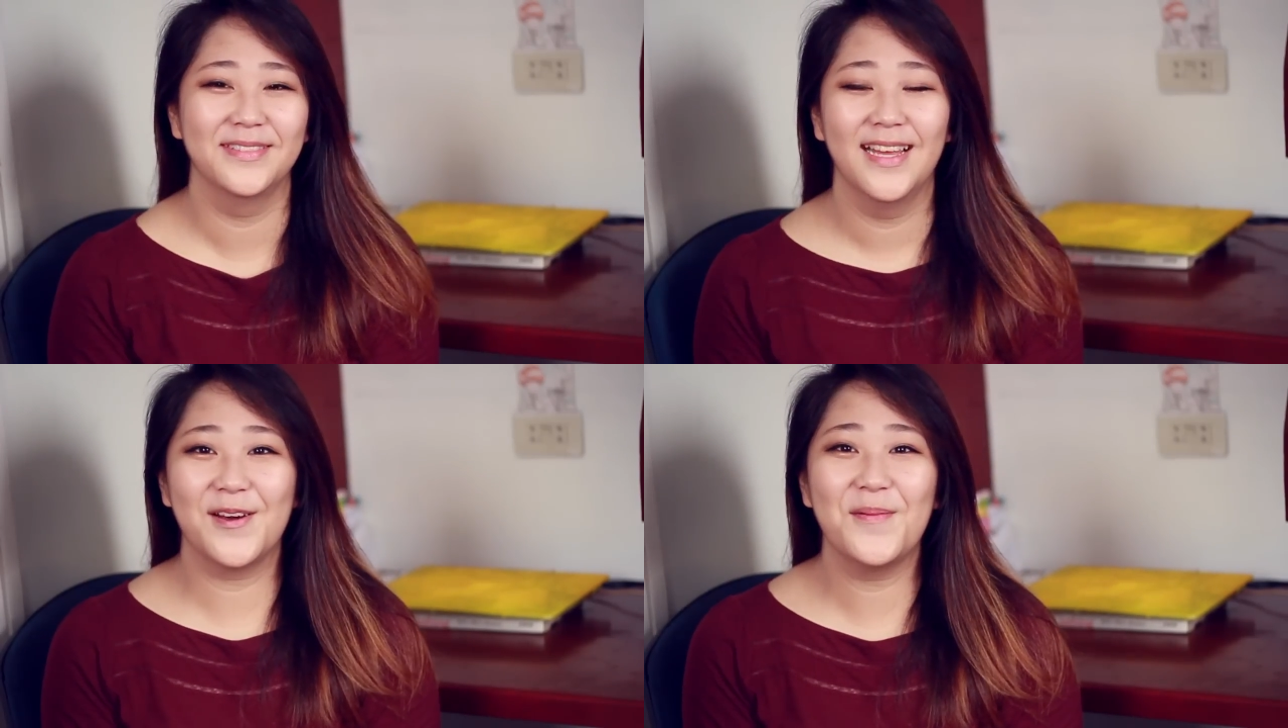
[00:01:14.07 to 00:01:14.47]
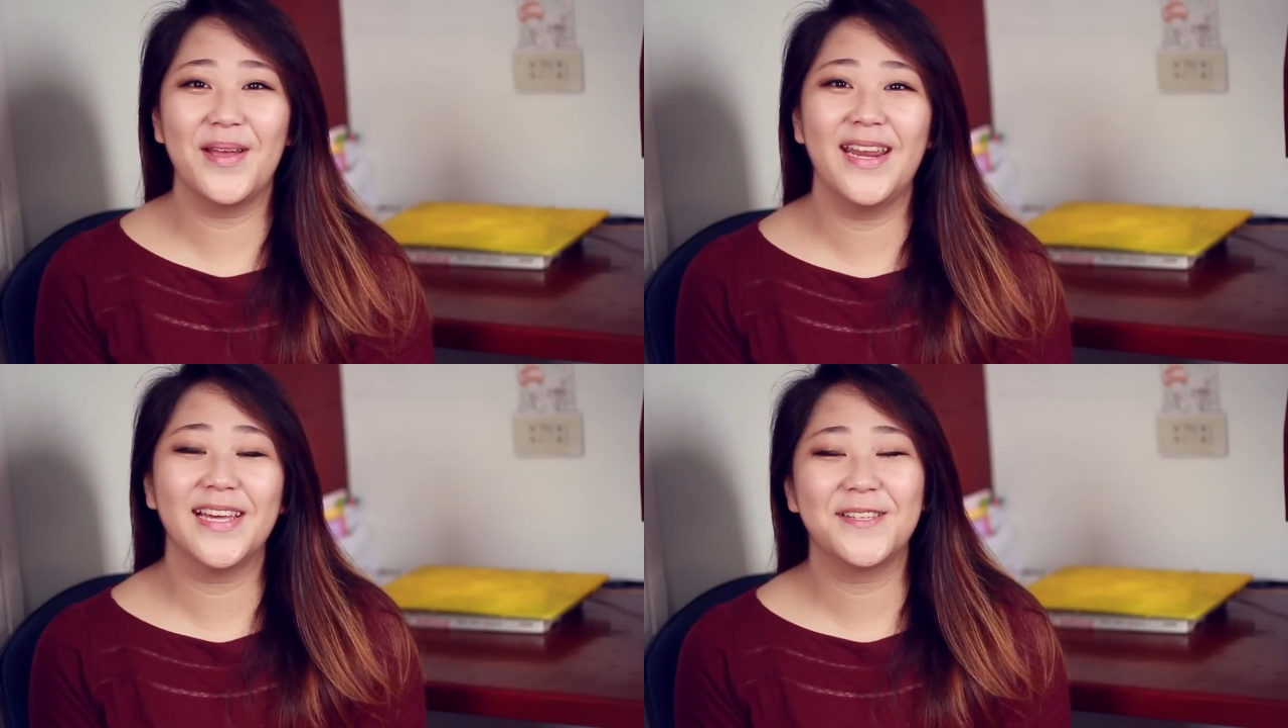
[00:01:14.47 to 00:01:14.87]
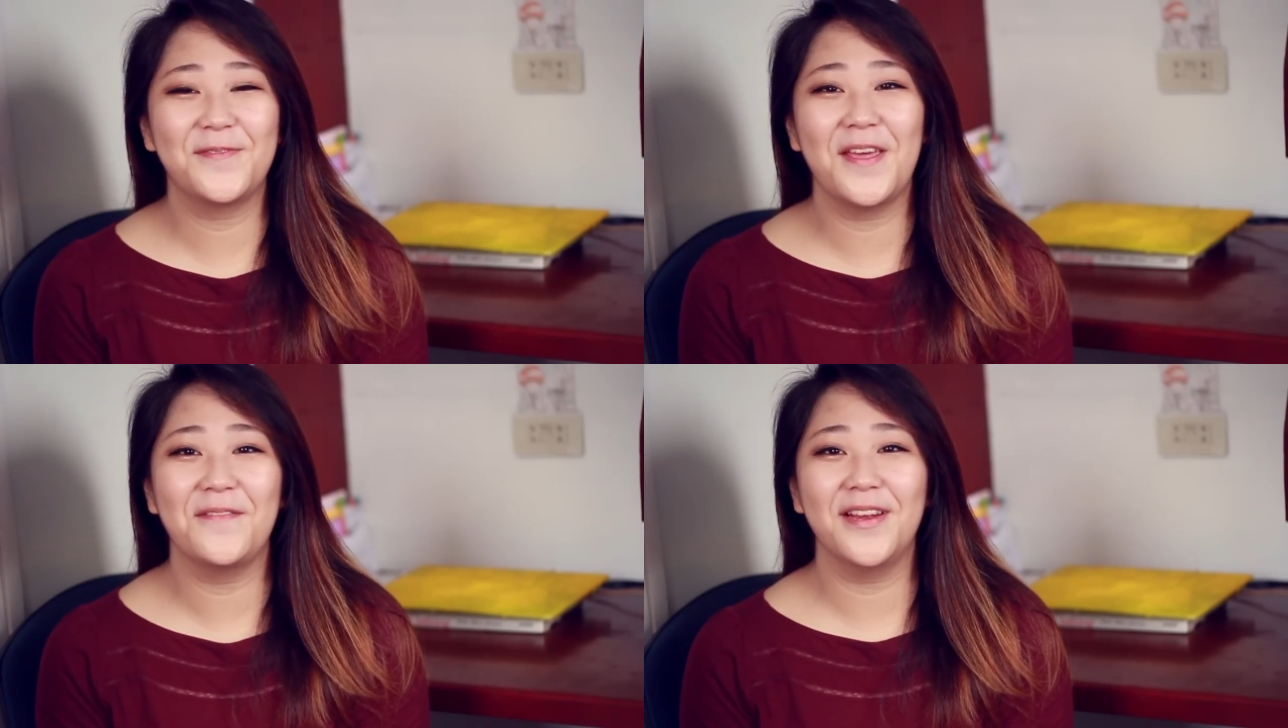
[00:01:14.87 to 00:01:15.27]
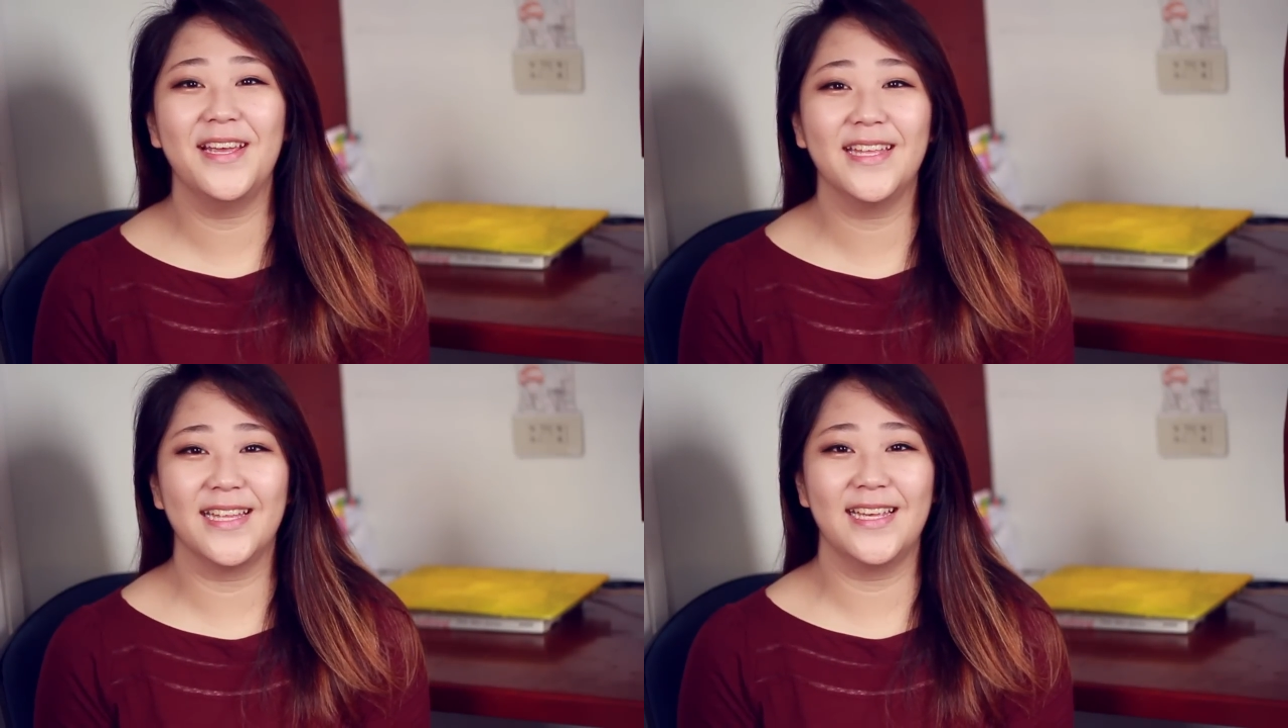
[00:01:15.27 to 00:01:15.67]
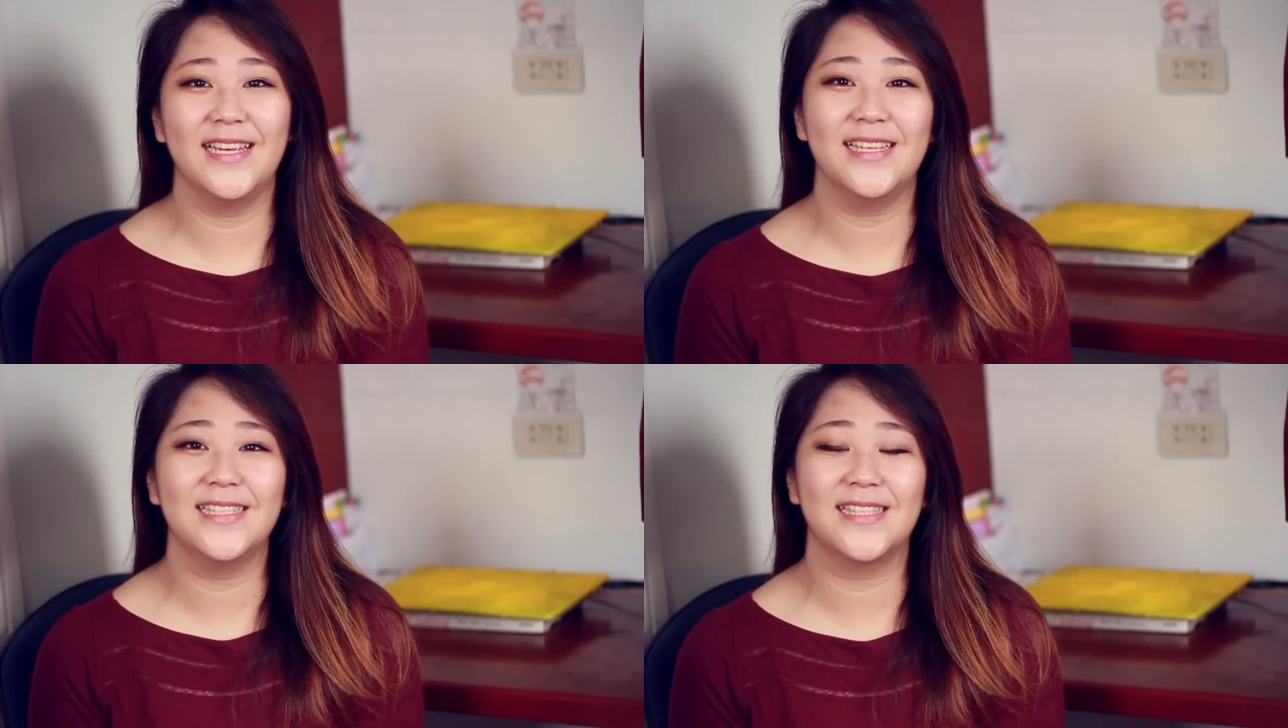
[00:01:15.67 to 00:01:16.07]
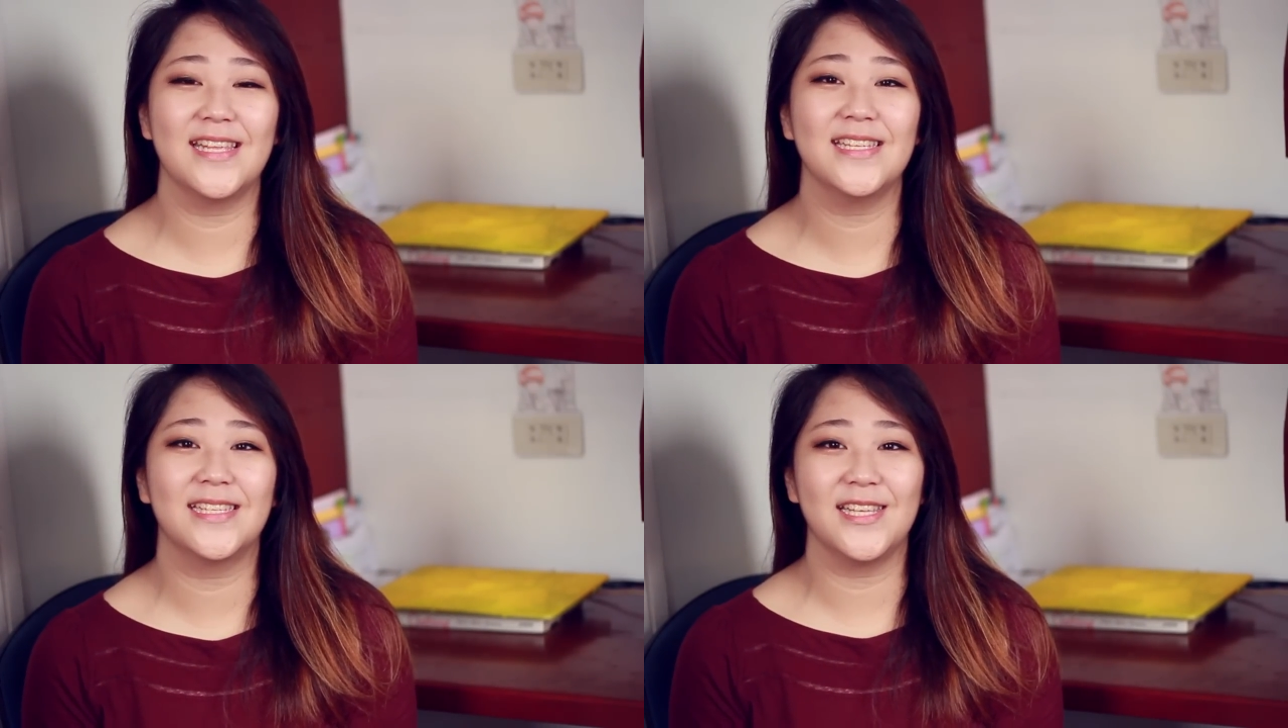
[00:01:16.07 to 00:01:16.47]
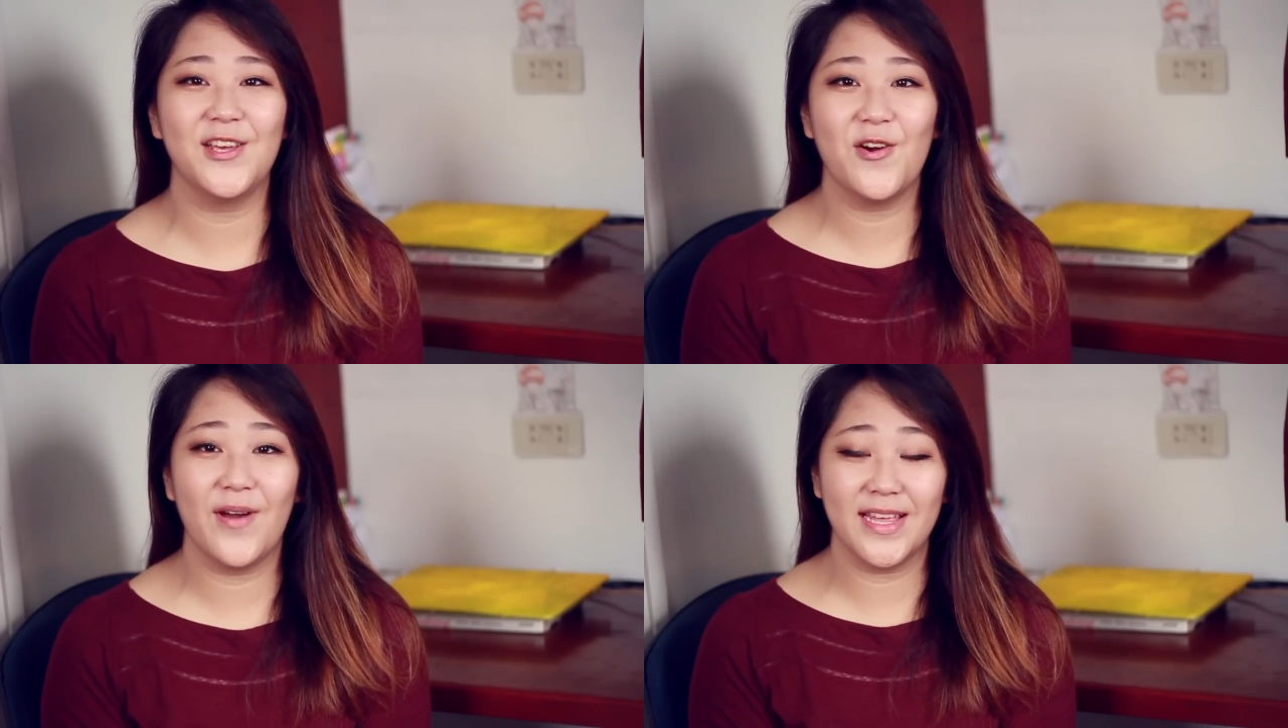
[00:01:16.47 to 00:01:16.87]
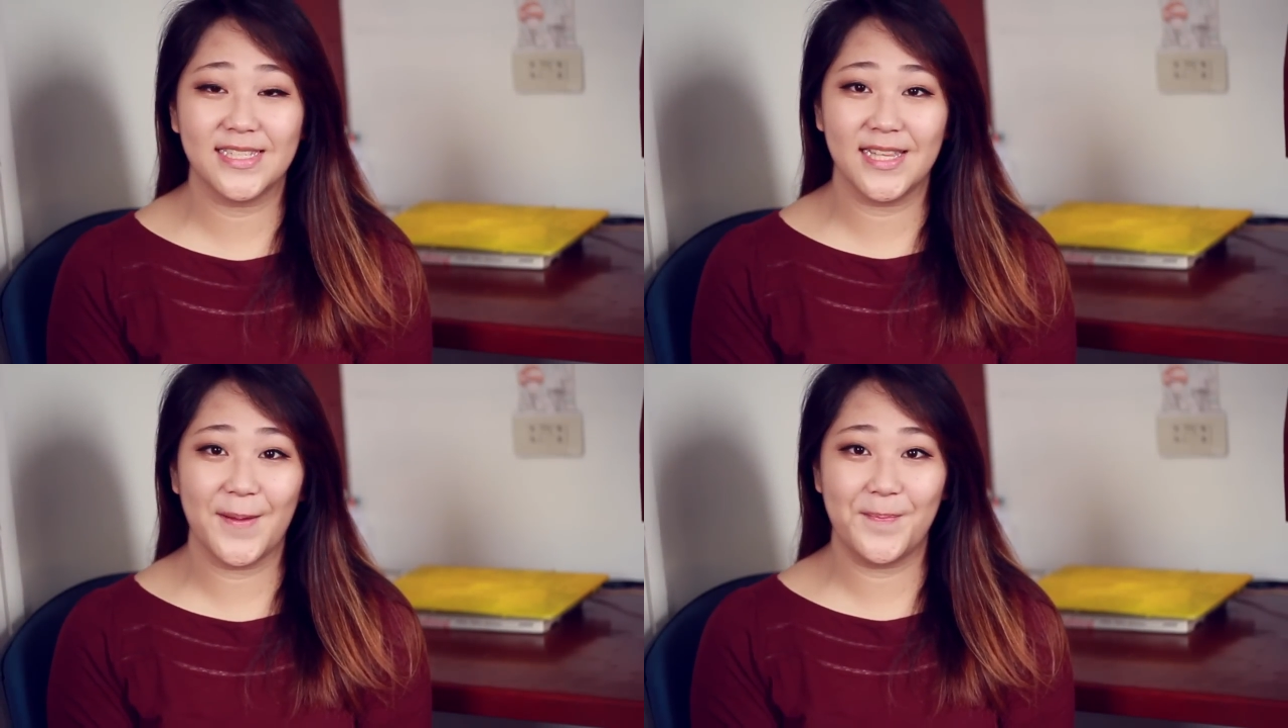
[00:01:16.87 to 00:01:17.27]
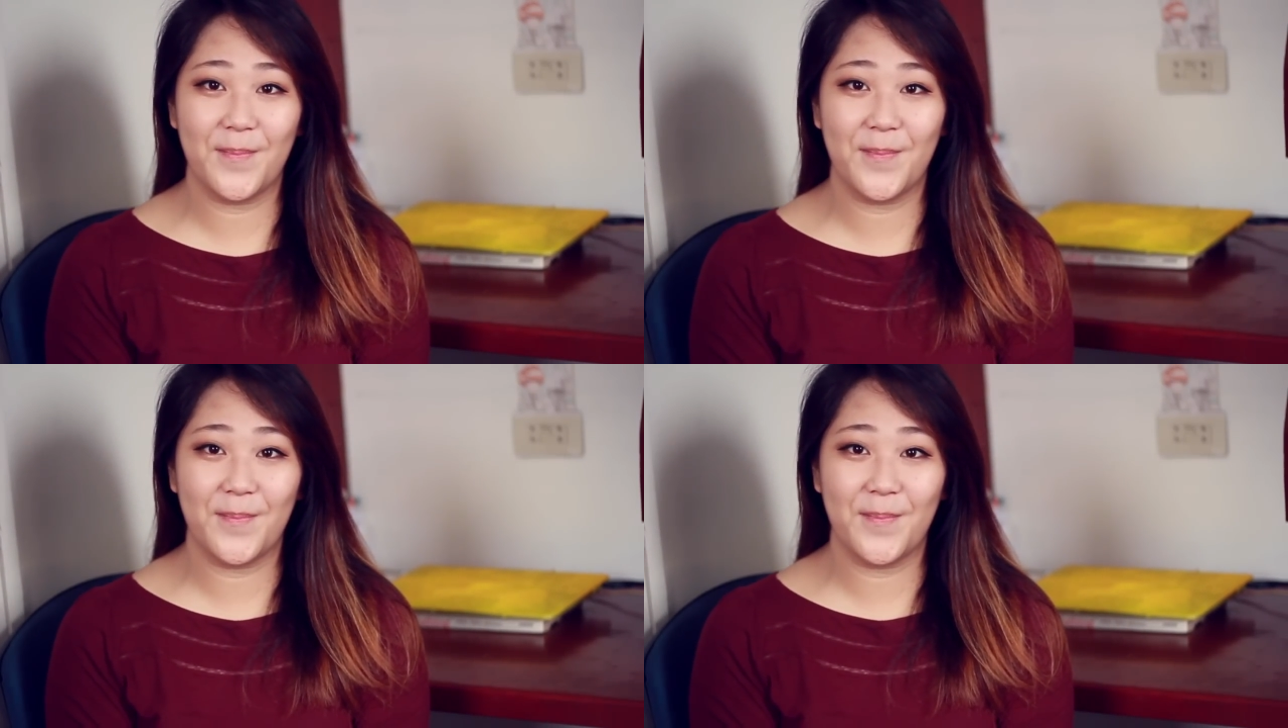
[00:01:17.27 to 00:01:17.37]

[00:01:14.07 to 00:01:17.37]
So my next favorite is this EOS lip